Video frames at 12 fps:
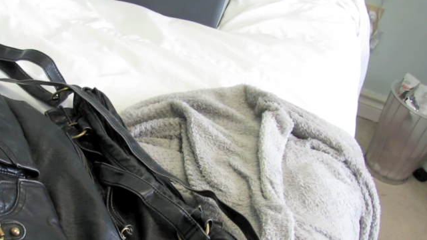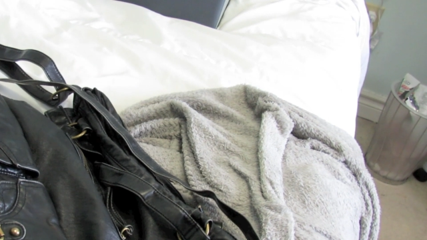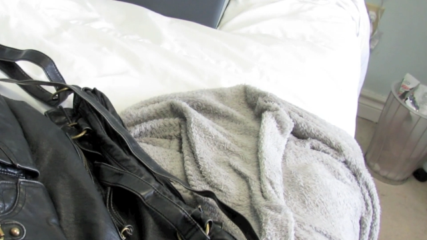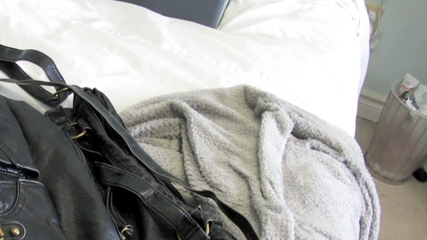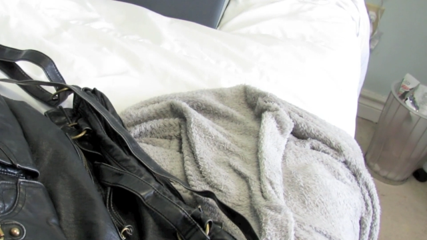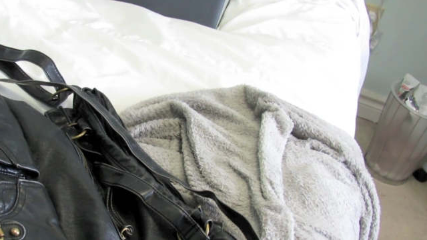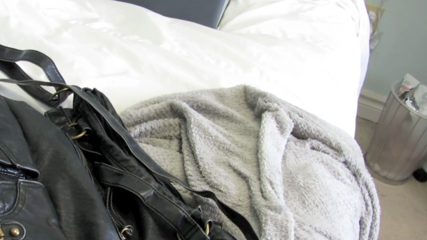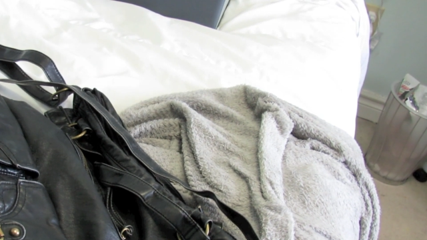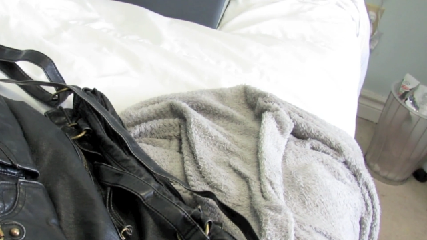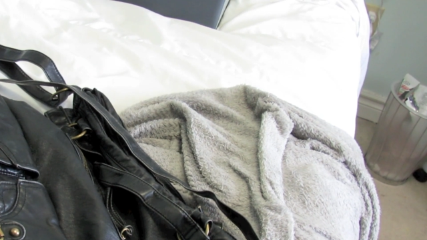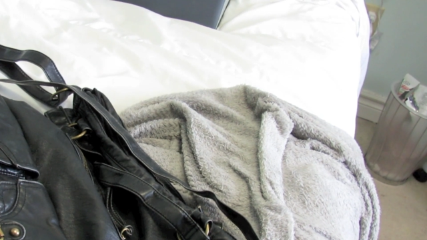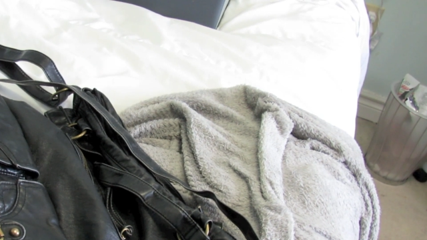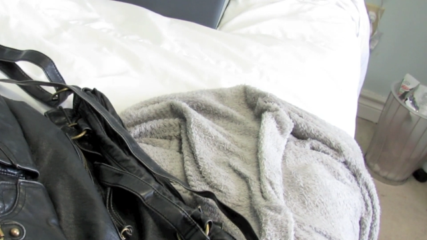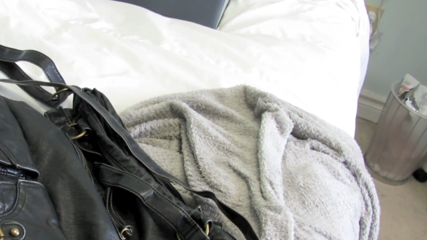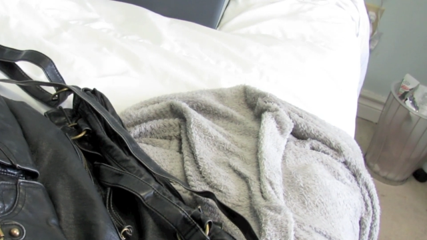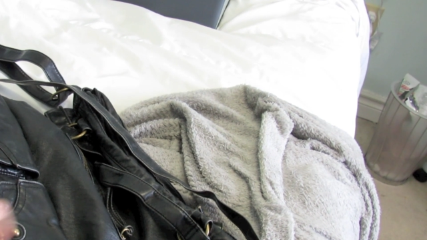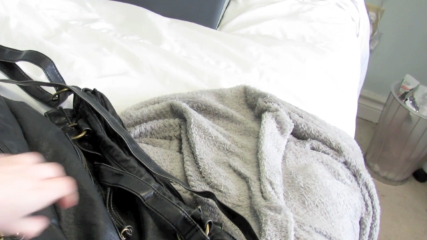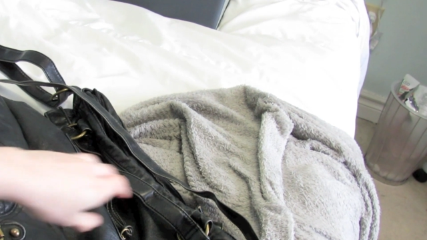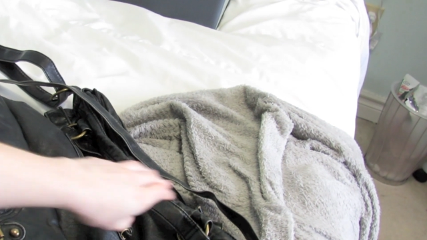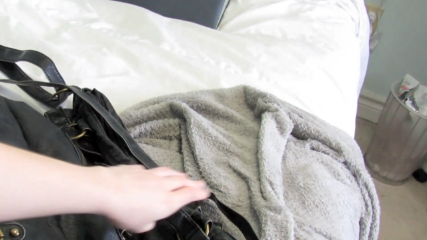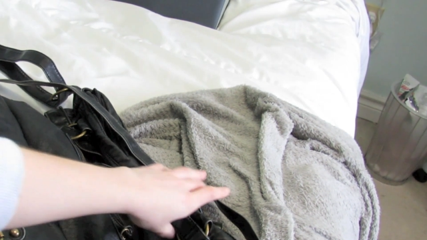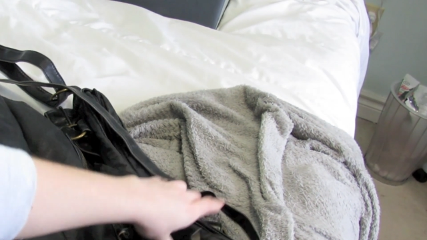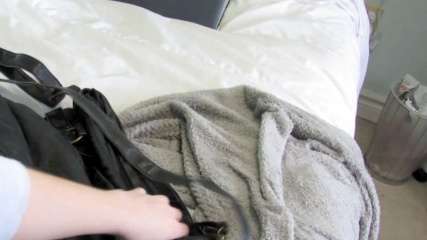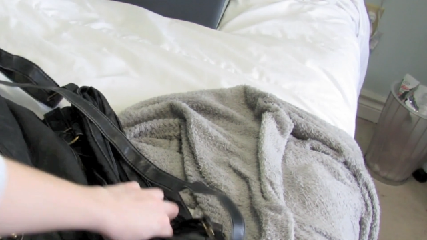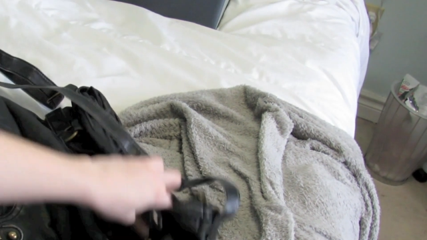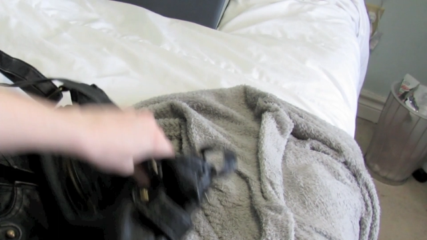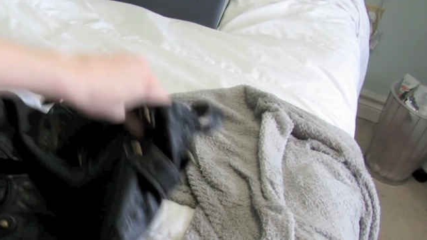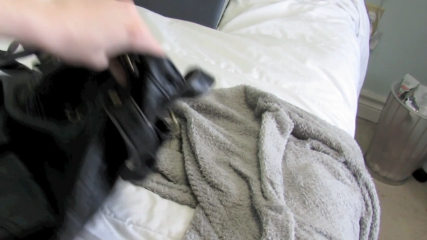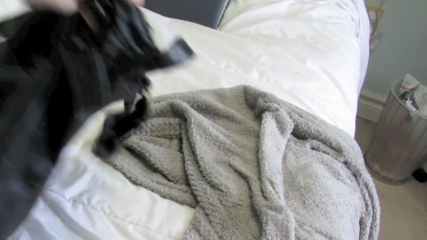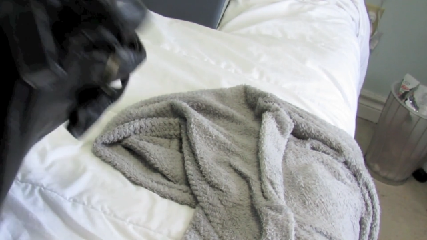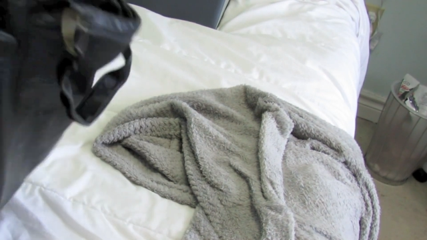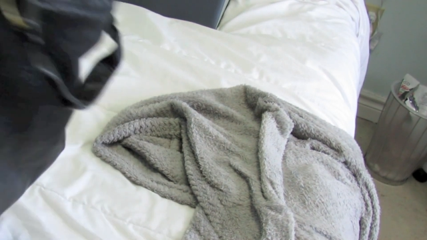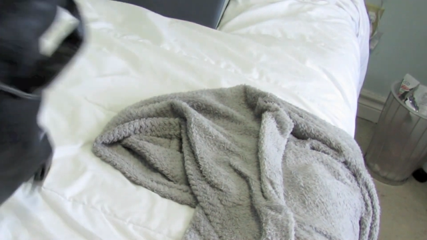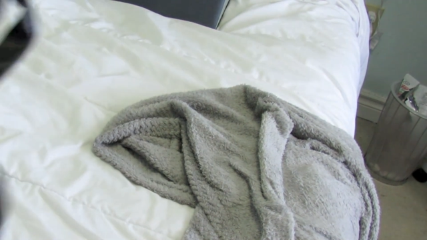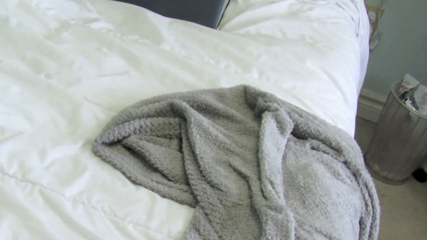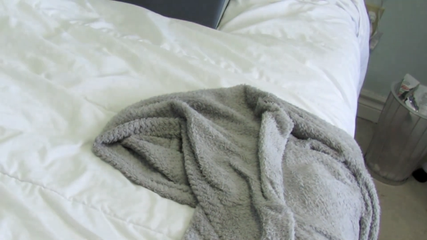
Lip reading: (no speaker visible)